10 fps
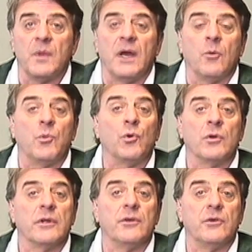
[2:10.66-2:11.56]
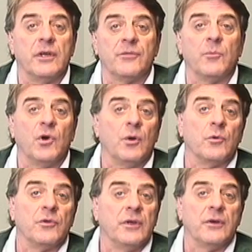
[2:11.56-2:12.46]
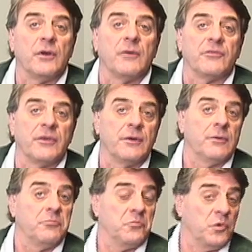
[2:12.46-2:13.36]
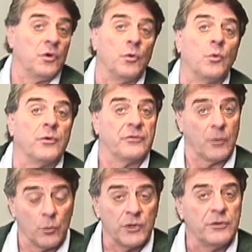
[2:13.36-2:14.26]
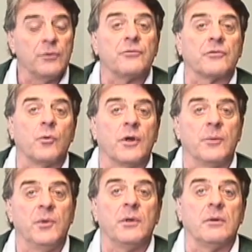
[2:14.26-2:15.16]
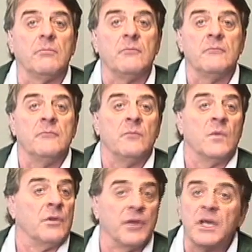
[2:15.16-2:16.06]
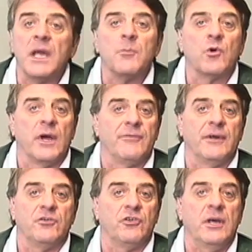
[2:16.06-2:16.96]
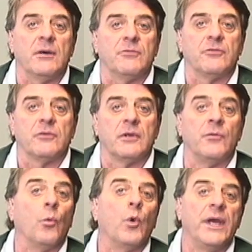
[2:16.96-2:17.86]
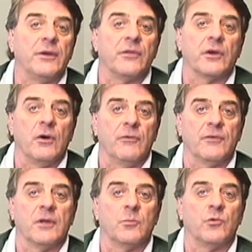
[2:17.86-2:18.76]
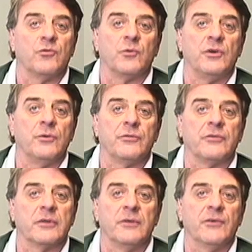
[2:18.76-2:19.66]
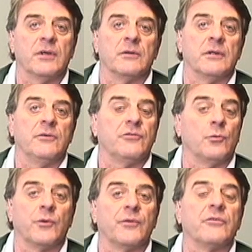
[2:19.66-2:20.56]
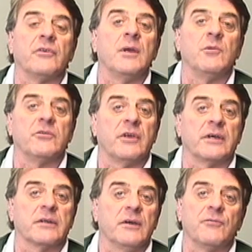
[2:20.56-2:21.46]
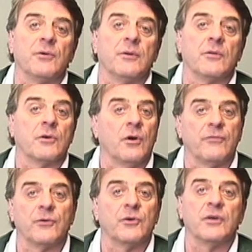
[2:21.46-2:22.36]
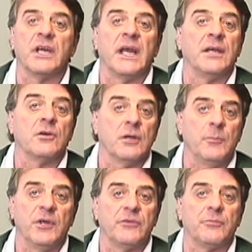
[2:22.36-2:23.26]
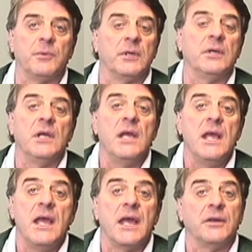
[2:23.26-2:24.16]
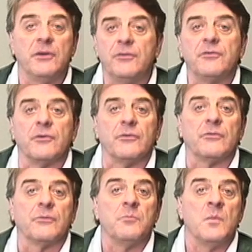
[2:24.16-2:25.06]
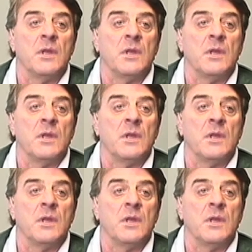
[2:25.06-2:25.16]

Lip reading: How poorly you'd hit the ball when you hit it off-center, you know, was reduced quite a bit. Then came graphite shafts, and the weight of the golf club was reduced significantly, so with the same exact effort, the golfer could gain clubhead speed and distance.